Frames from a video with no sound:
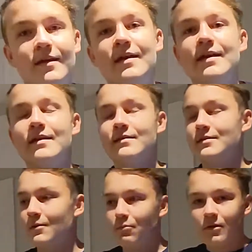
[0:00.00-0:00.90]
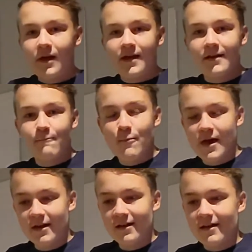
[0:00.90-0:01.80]
in to play
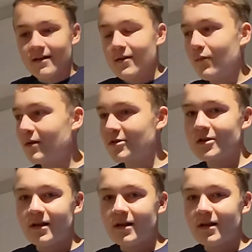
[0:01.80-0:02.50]
Meg, which,